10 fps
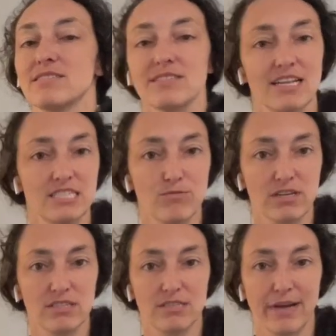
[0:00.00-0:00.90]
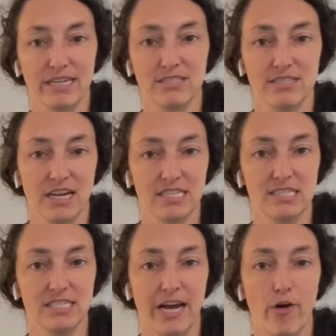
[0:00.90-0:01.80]
Let's work on some exercises
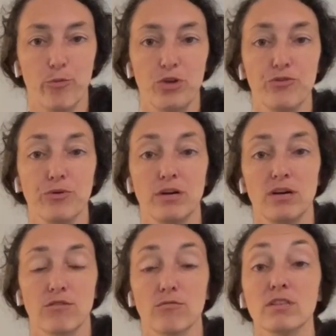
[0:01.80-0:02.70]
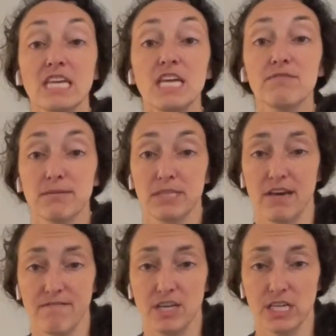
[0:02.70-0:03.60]
to help you relieve some of
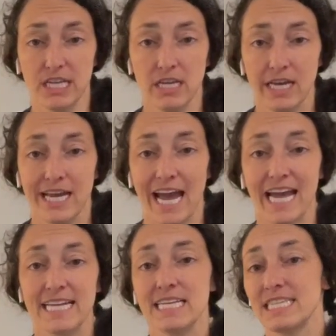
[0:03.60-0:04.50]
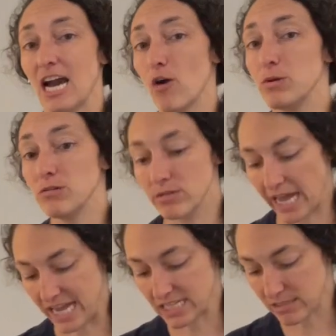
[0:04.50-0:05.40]
that feeling and to help you
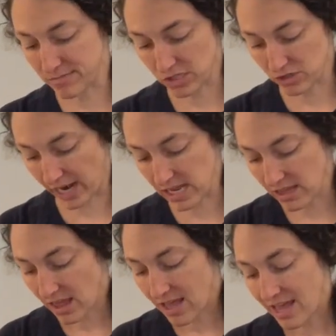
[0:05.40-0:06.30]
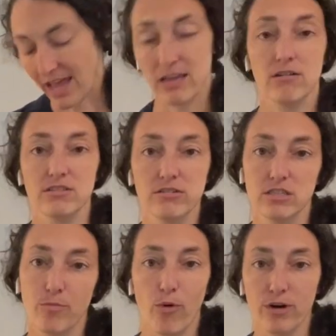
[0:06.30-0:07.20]
gain some strength and also
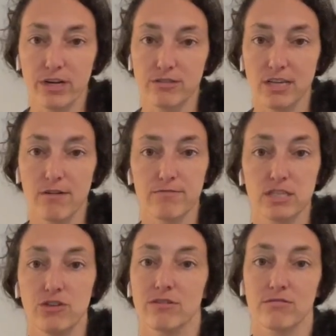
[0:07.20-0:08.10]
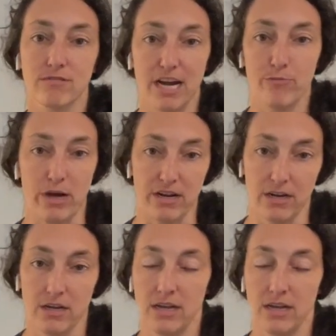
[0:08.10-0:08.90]
support yourself so you can ride better.